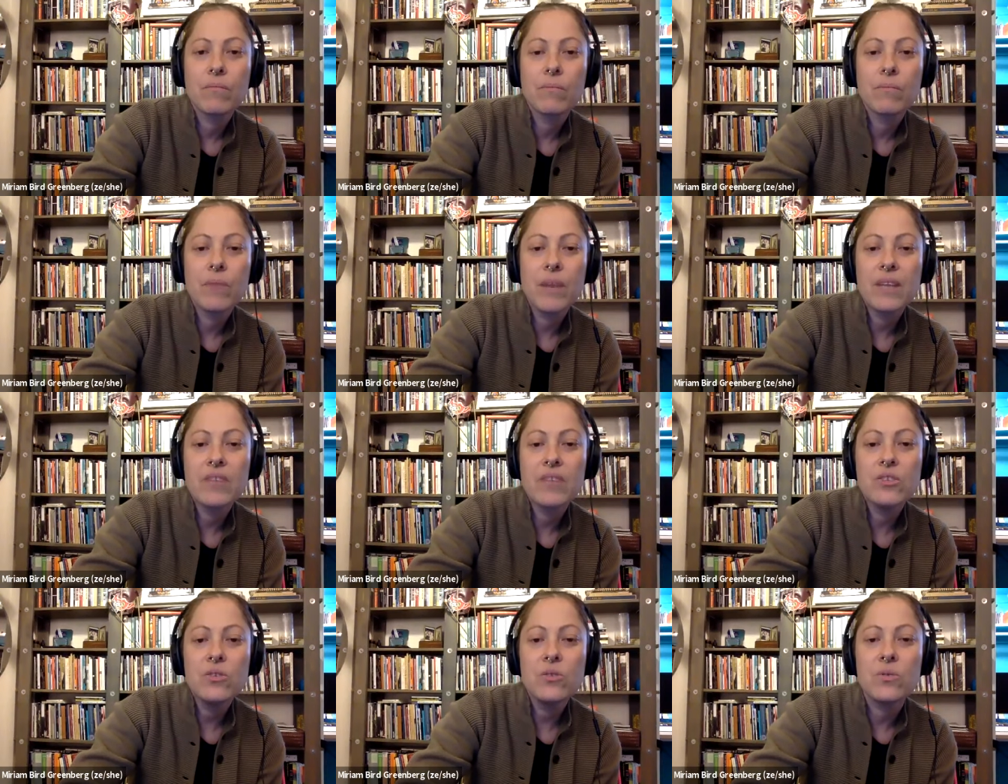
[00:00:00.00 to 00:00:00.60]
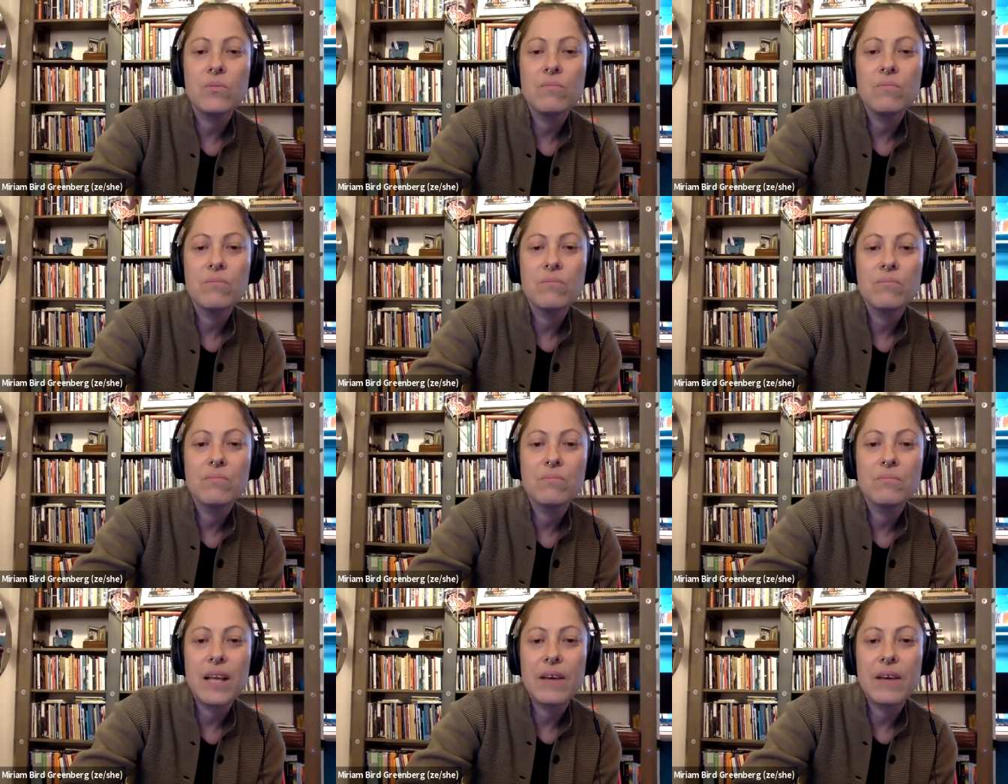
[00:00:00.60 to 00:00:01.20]
But I do
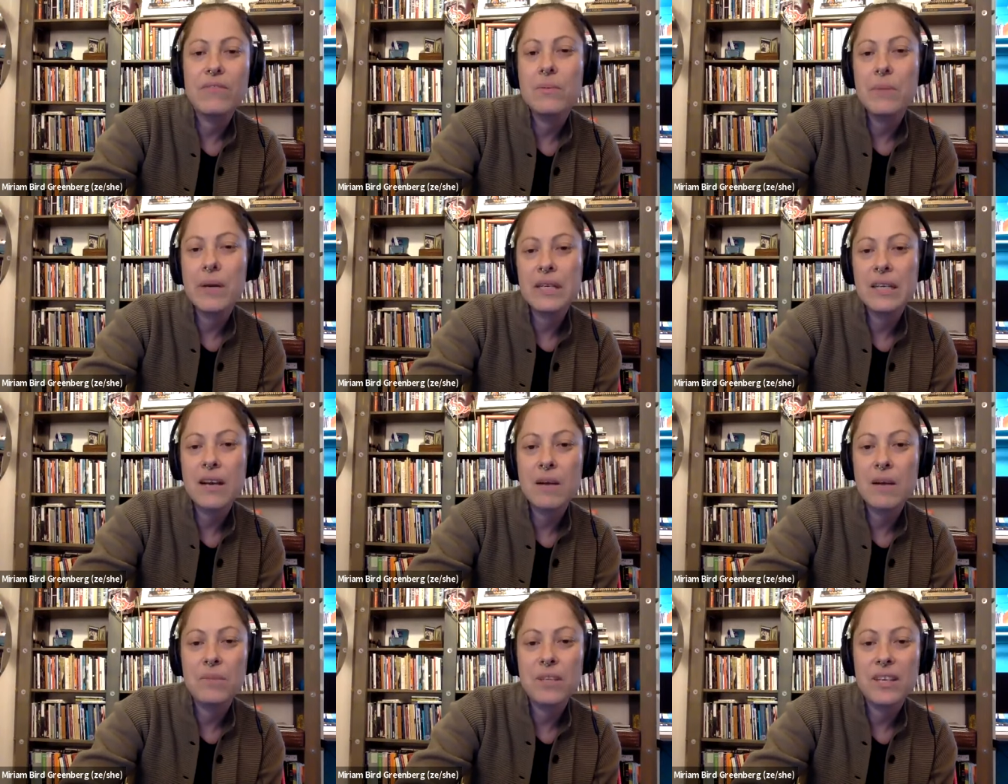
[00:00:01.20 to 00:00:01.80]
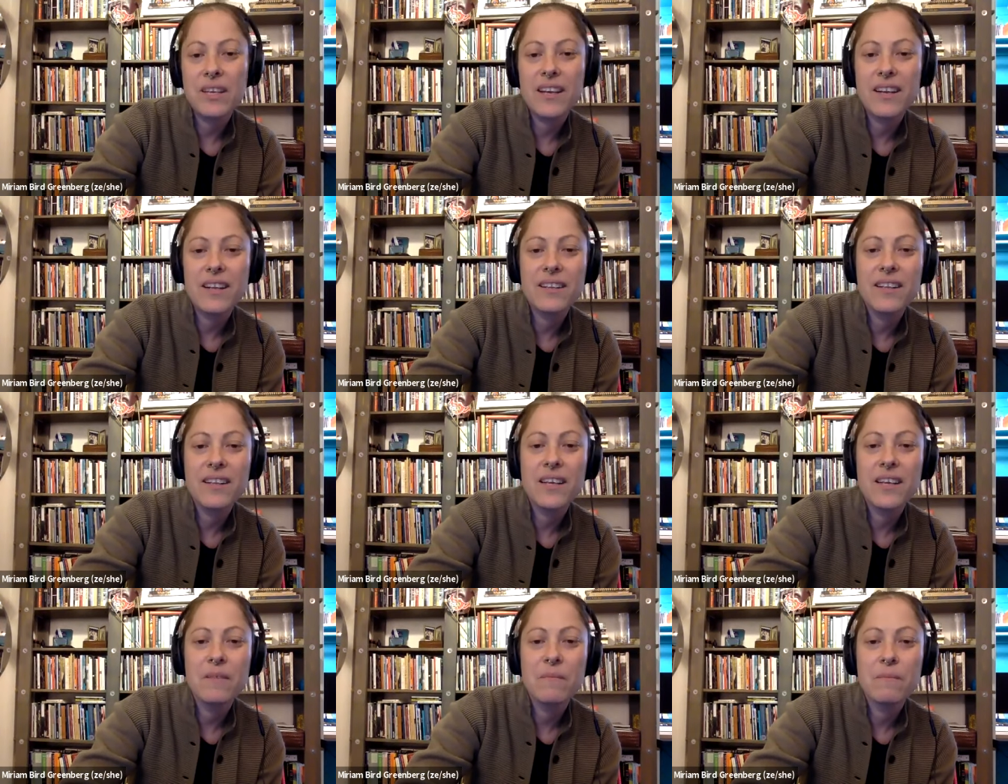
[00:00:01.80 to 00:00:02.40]
love him
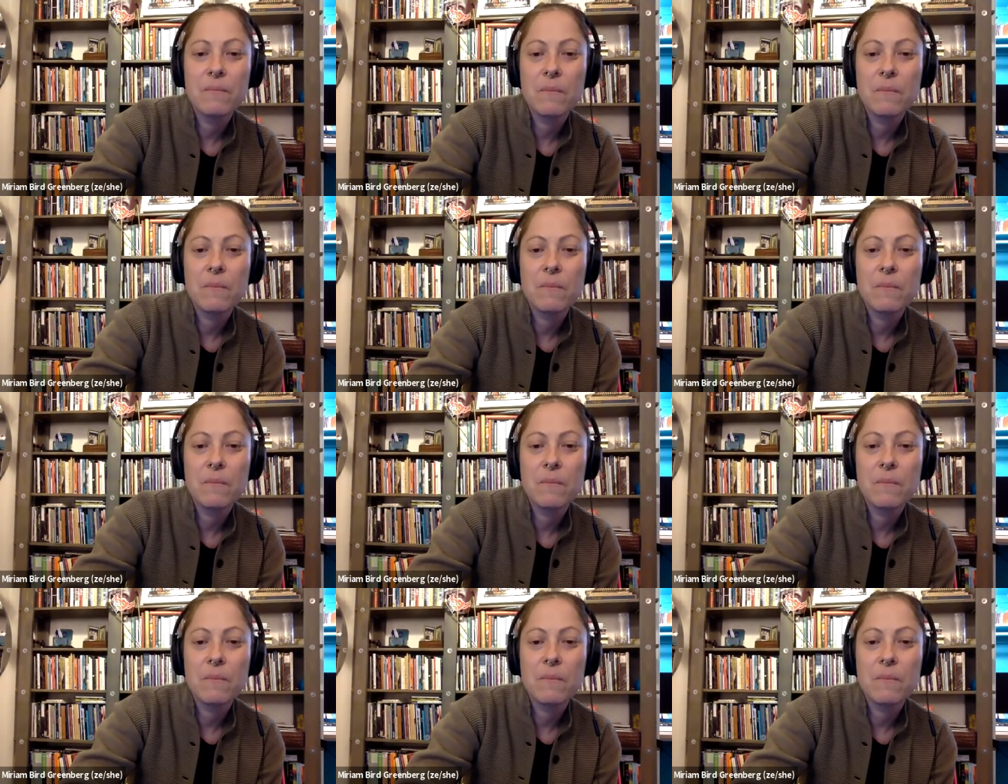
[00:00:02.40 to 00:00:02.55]
uncomplicatedly.